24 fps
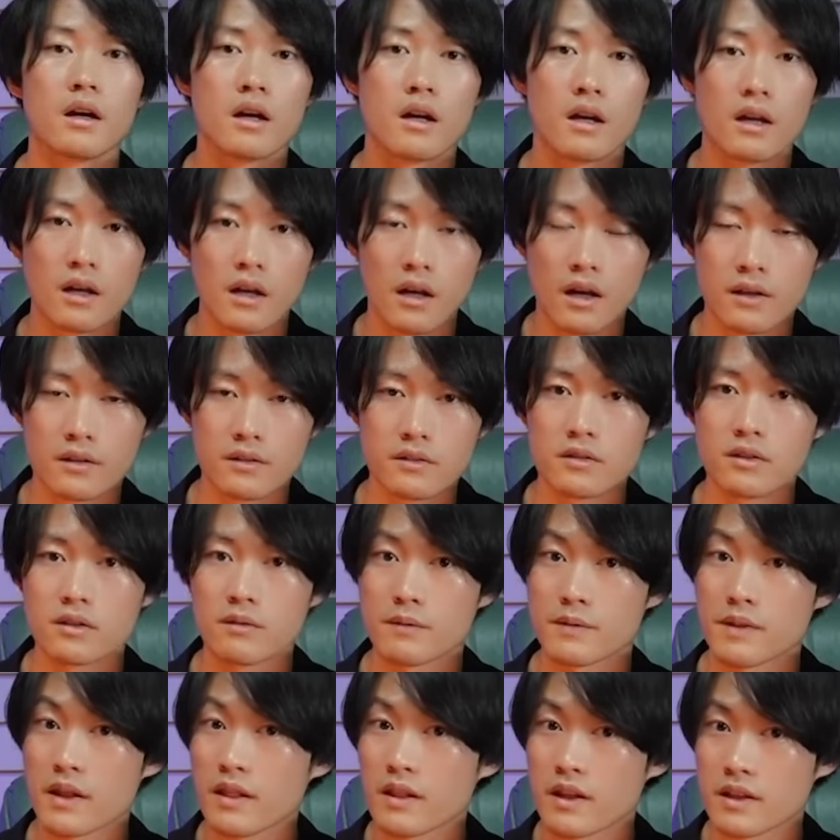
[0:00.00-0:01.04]
And if the
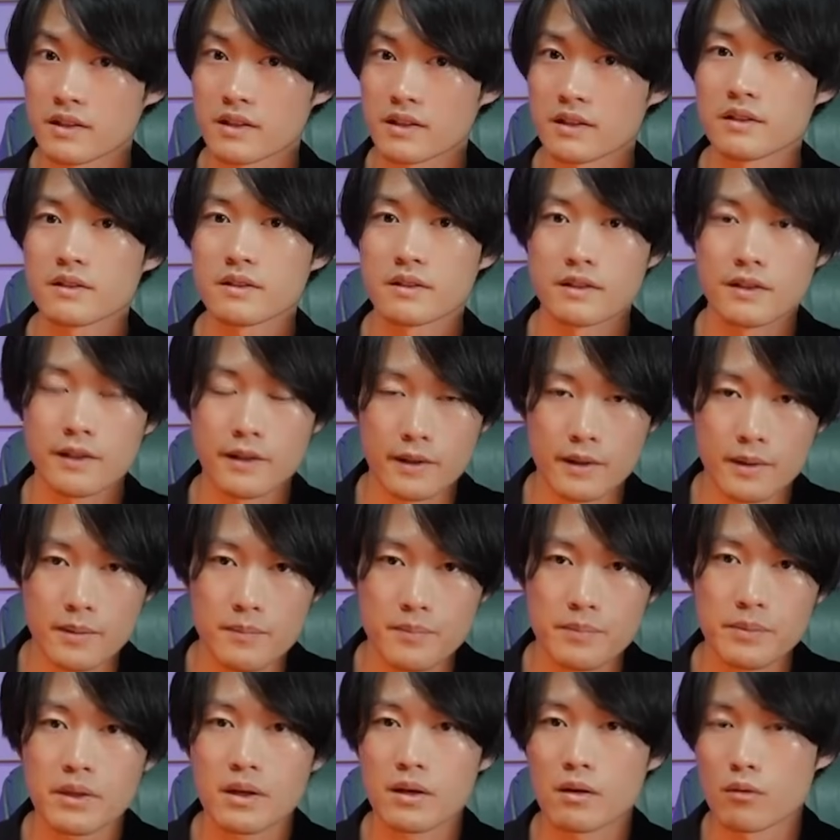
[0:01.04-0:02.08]
letter D
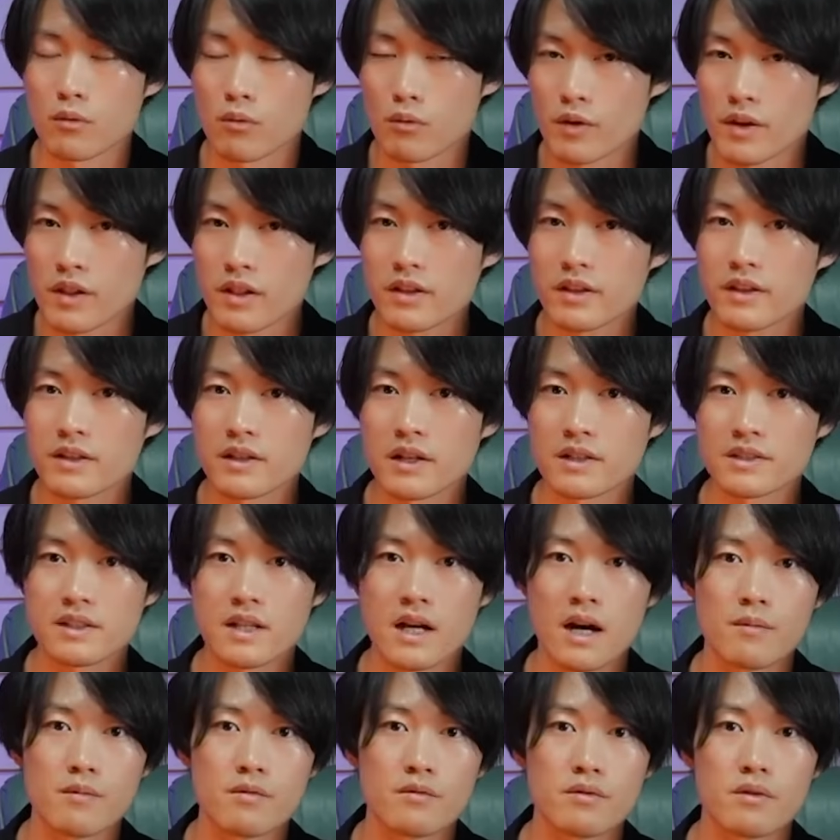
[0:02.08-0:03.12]
really does
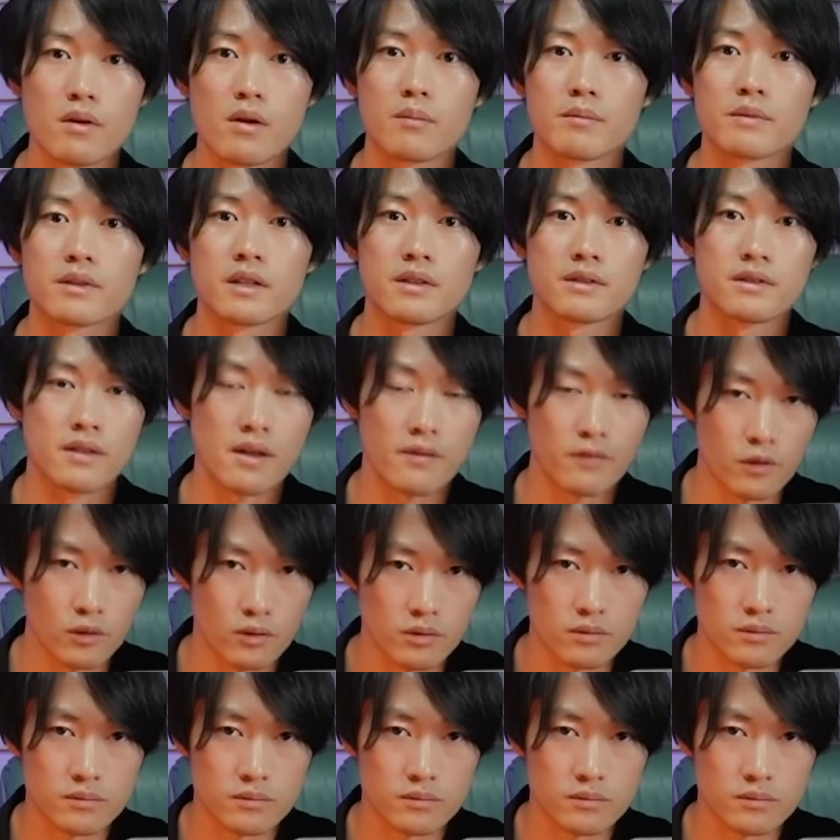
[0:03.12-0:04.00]
come from the devil,